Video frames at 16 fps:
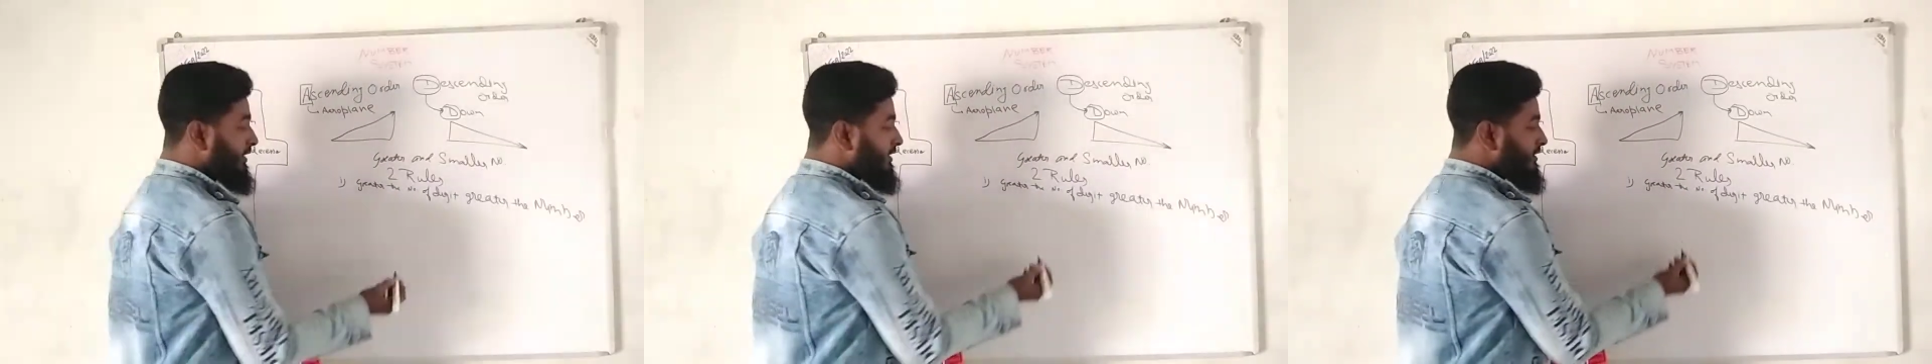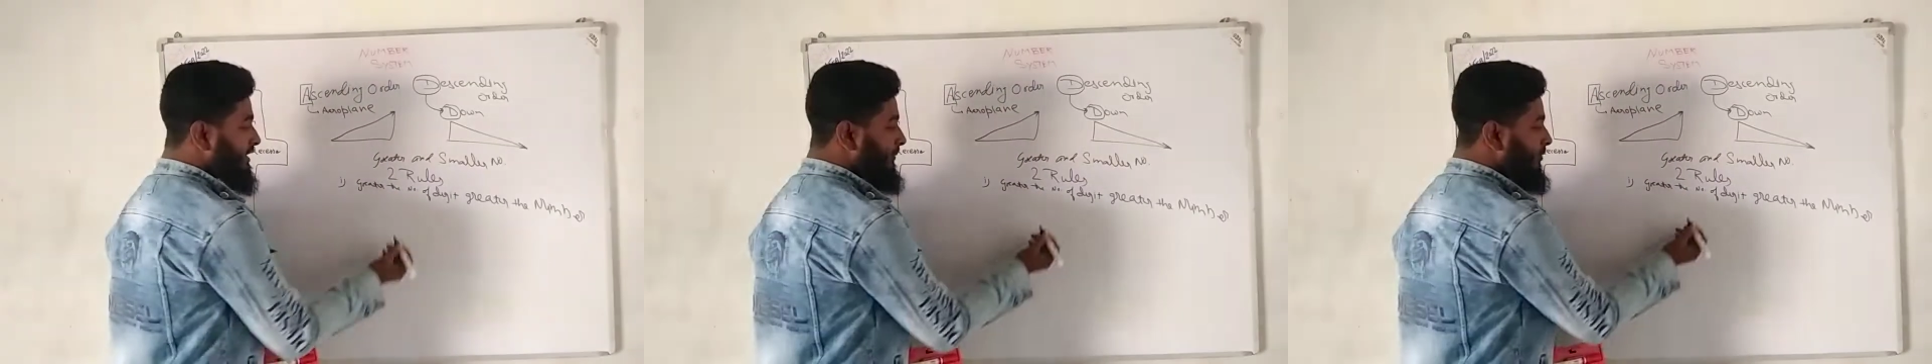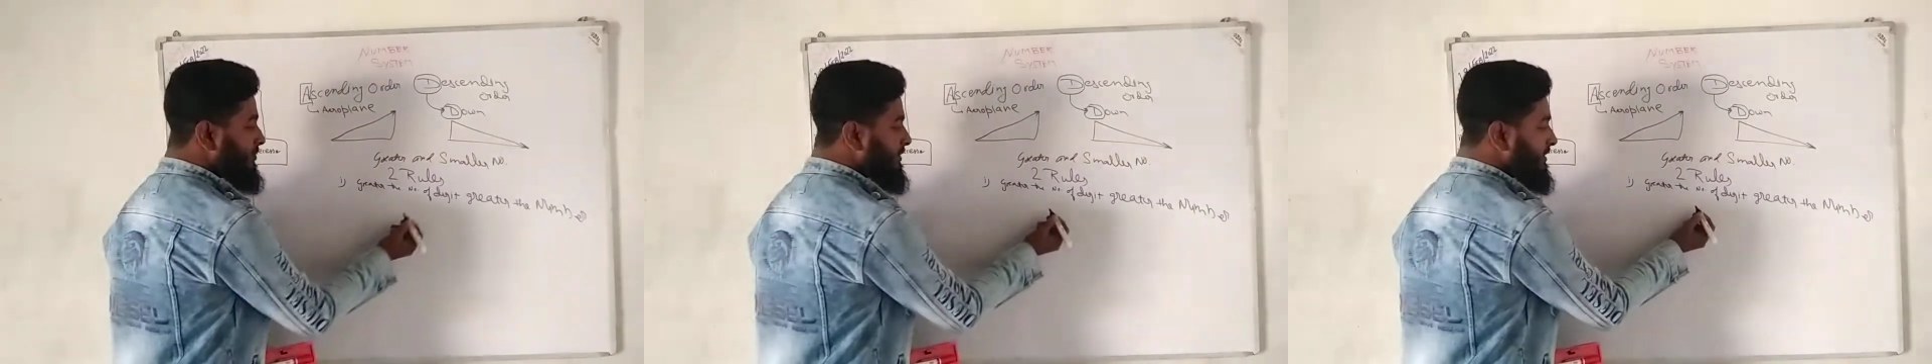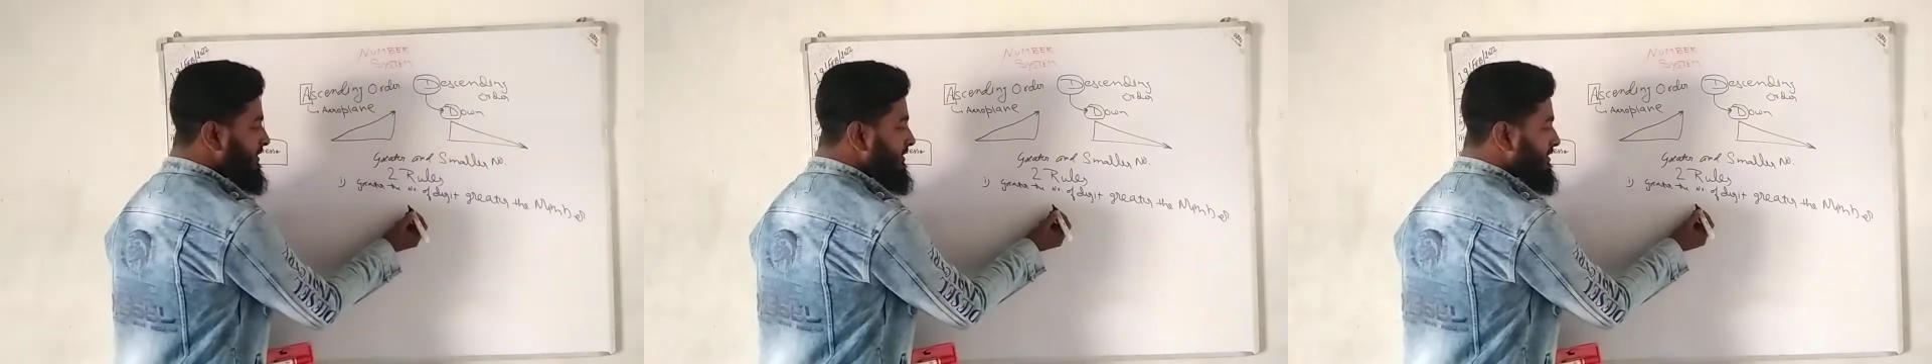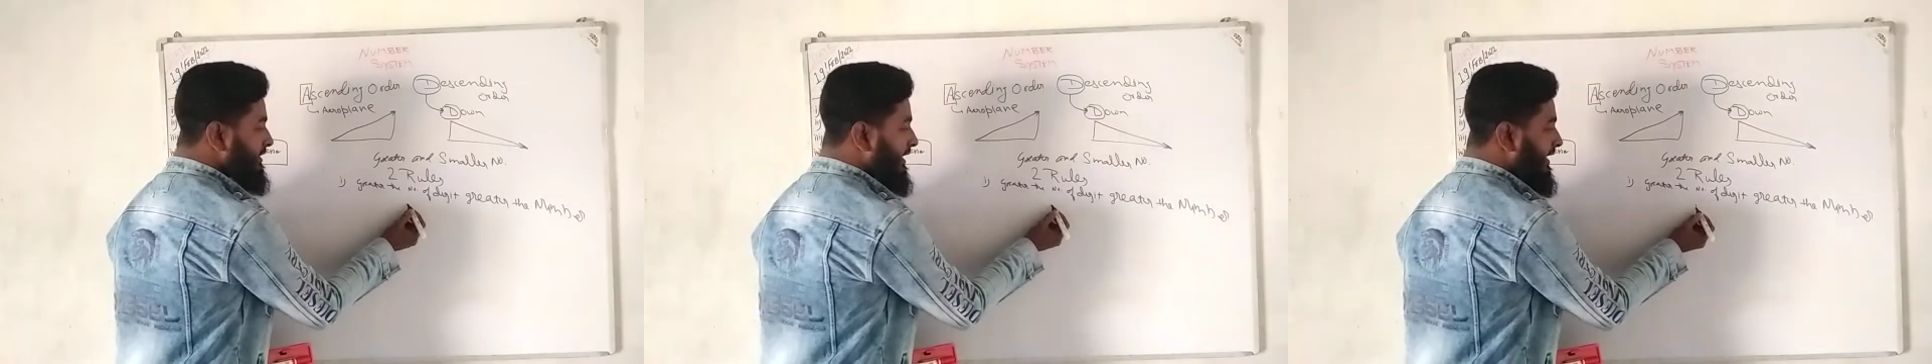Suppose it
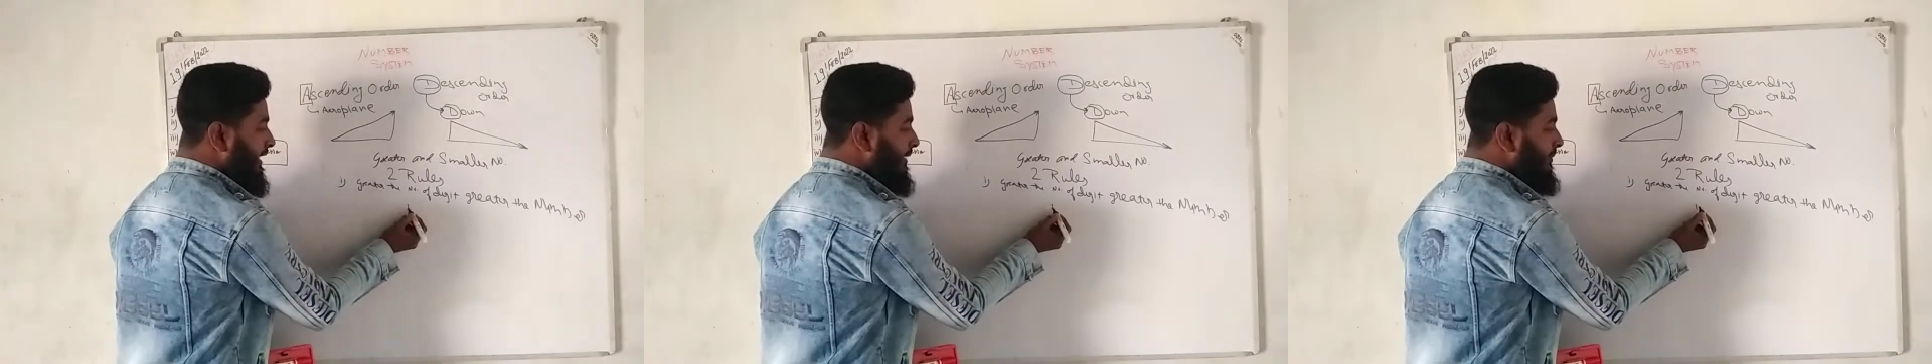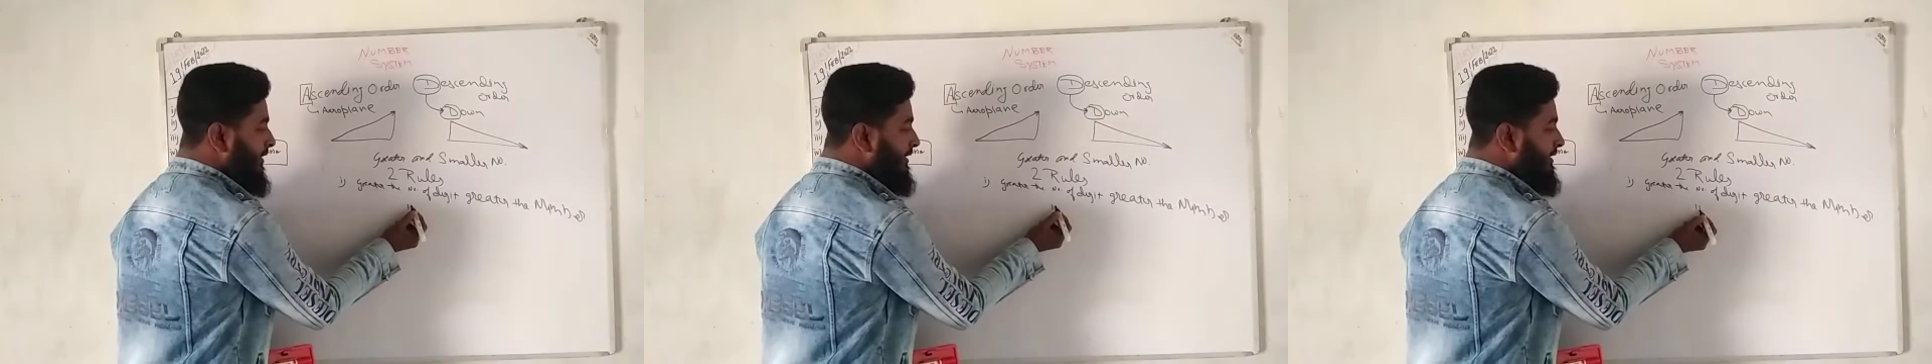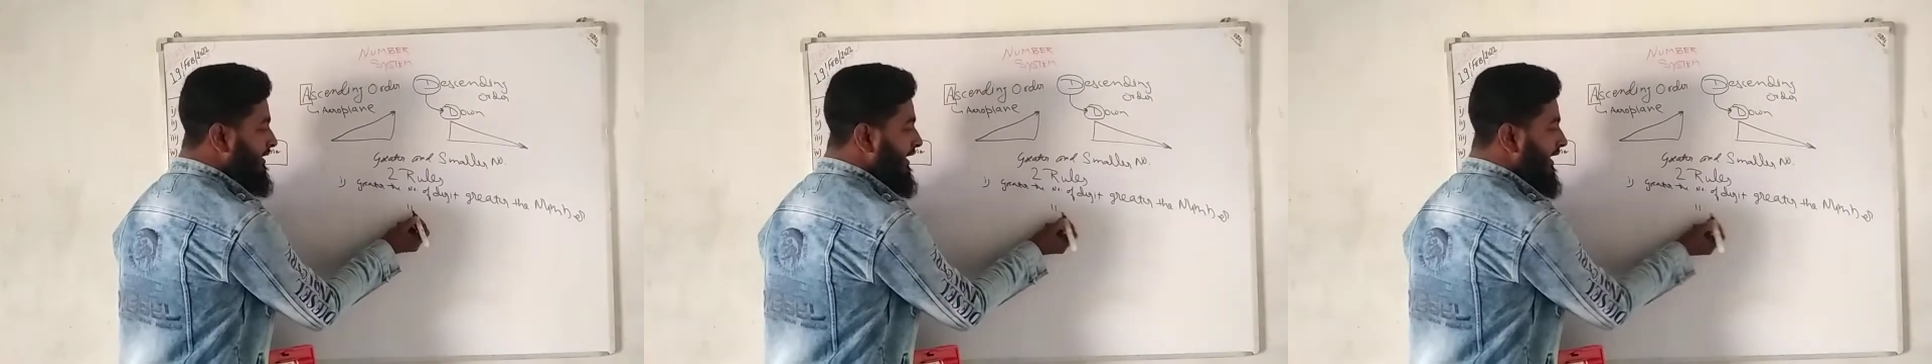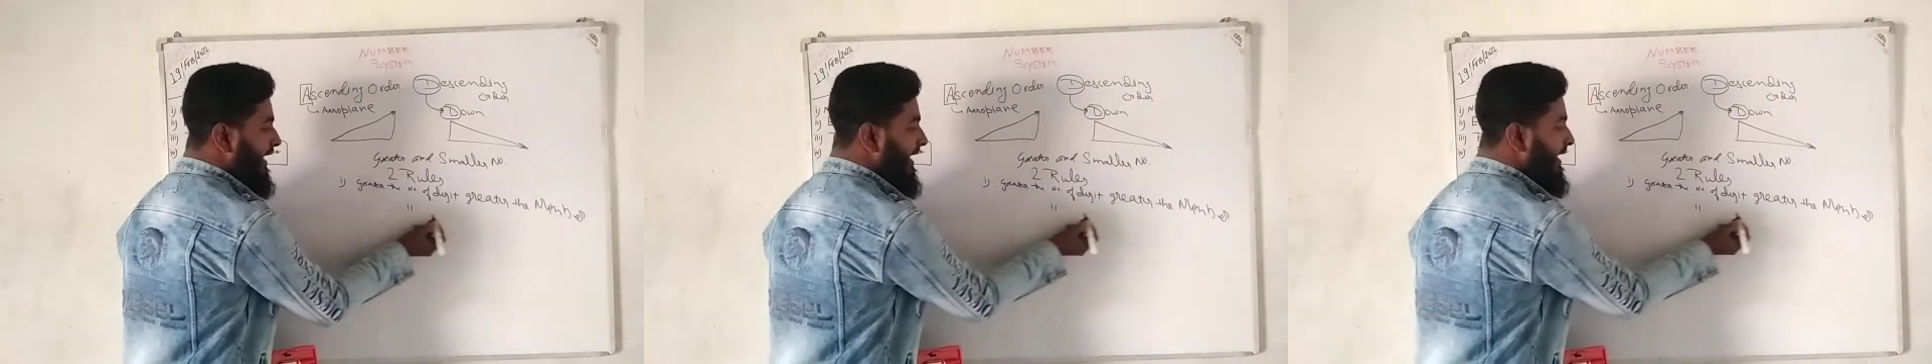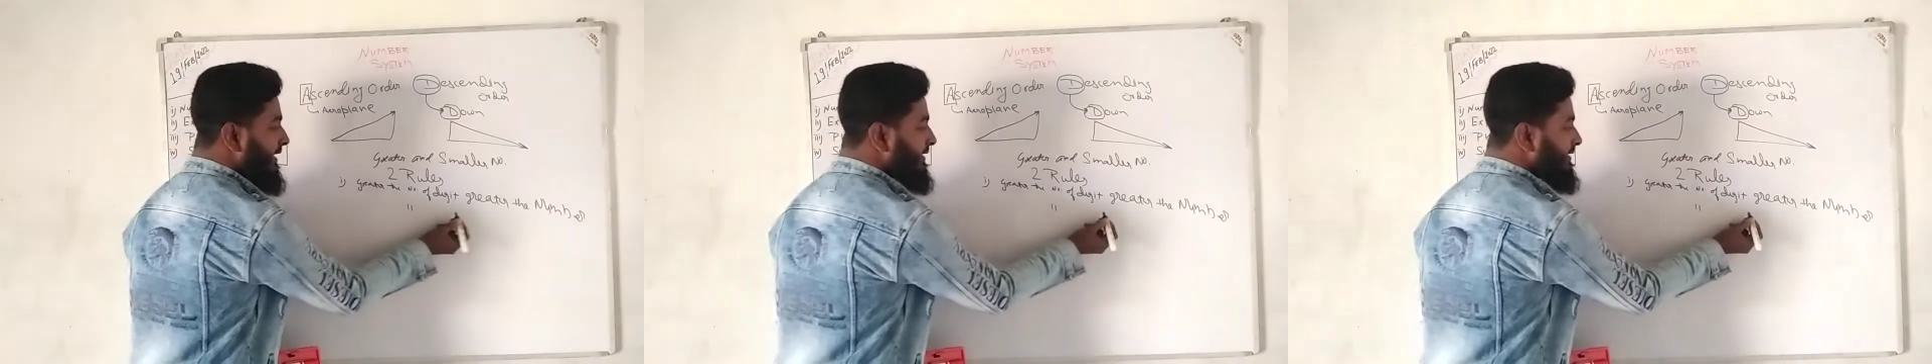is 11
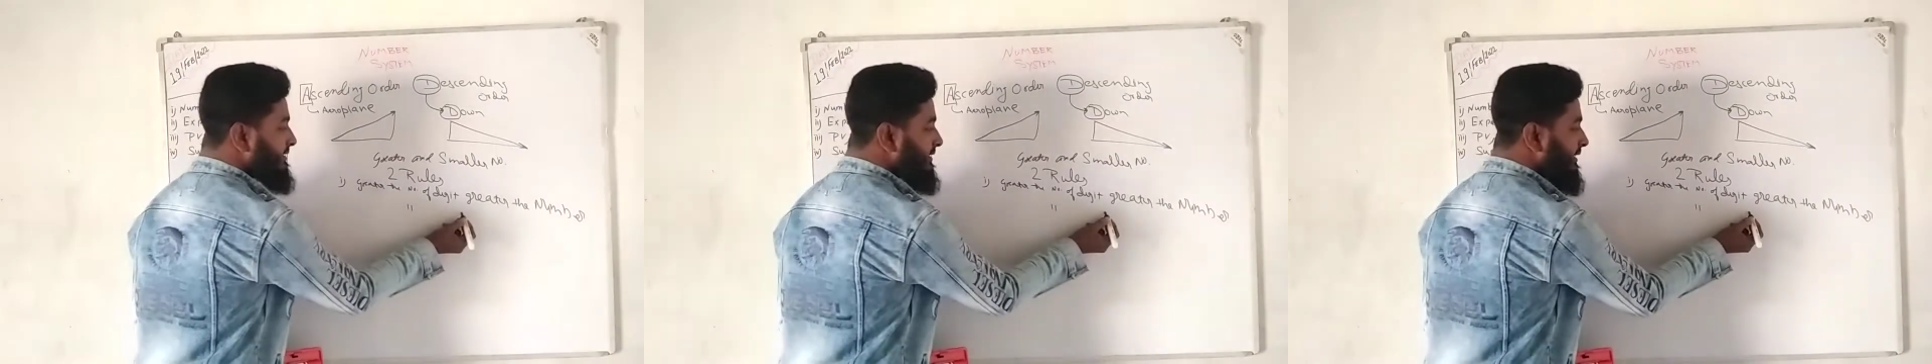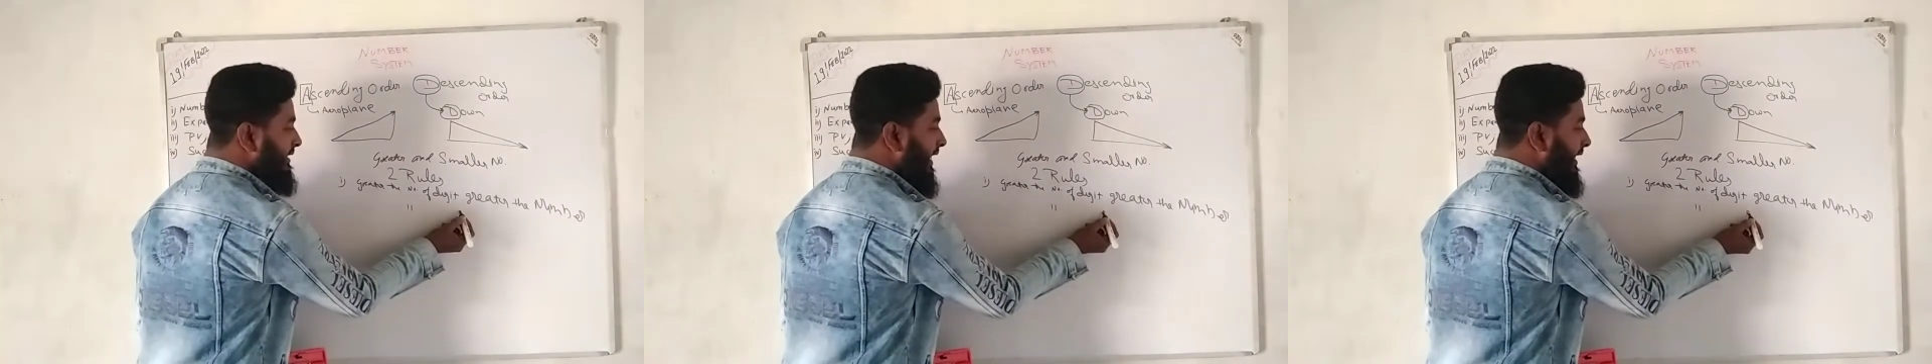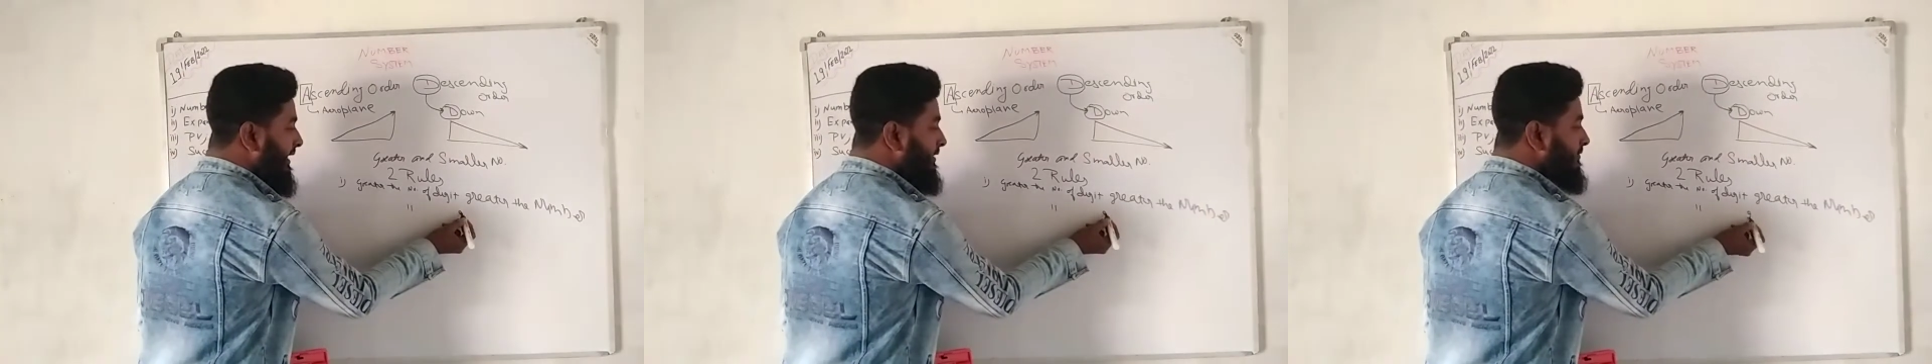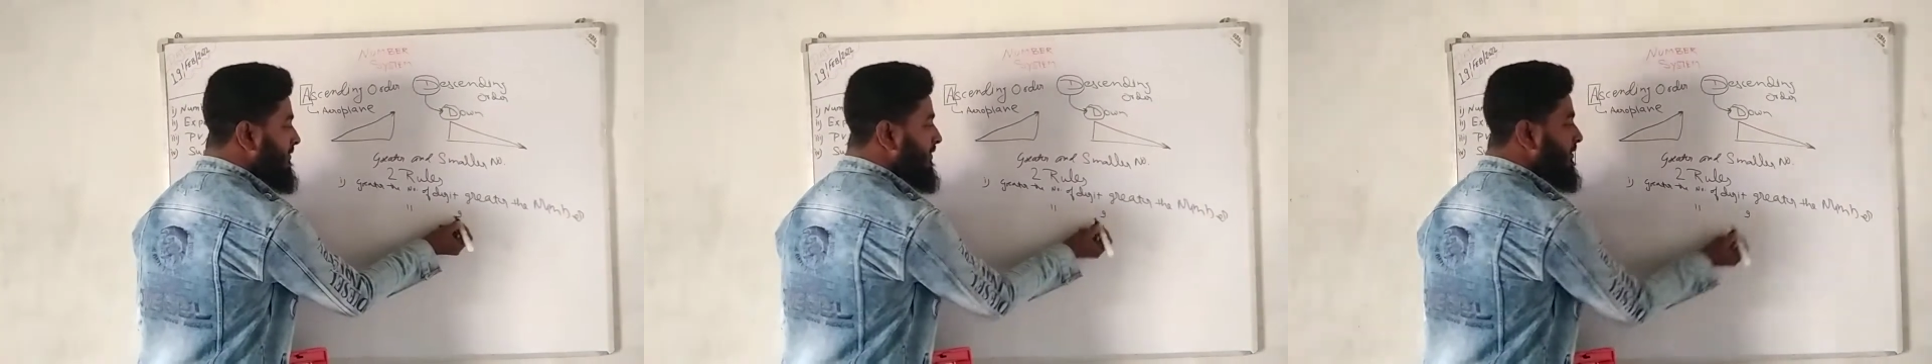and it is 9.